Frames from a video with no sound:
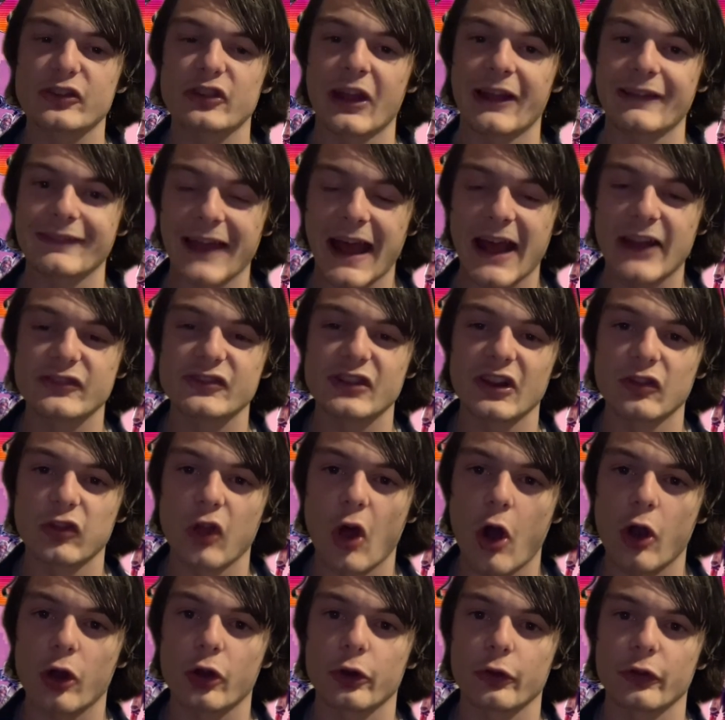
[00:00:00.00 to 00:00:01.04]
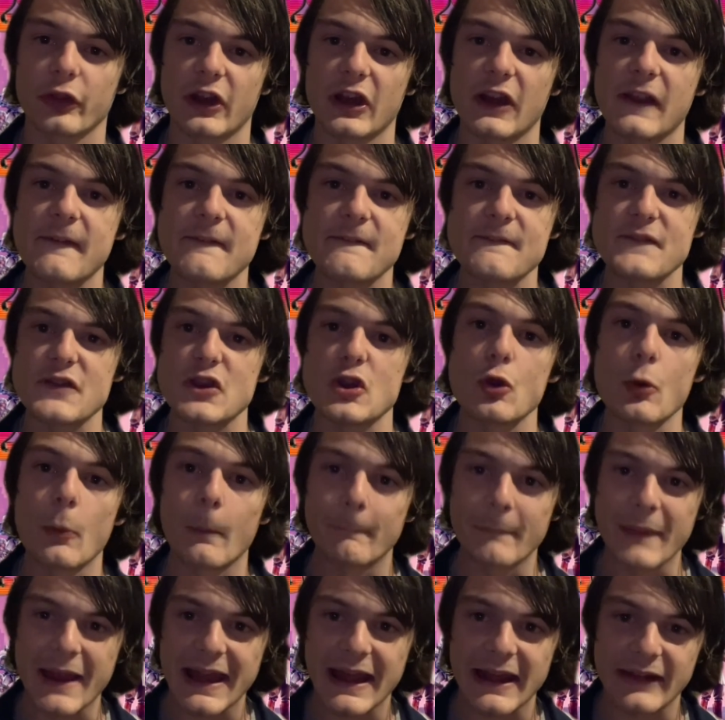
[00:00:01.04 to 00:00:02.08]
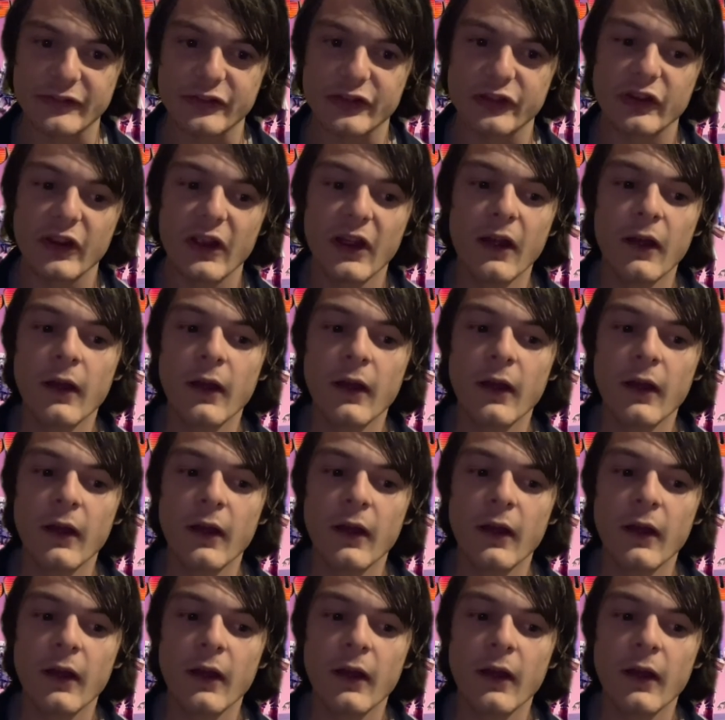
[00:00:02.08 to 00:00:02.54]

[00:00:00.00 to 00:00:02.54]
that lasted longer than a few minutes.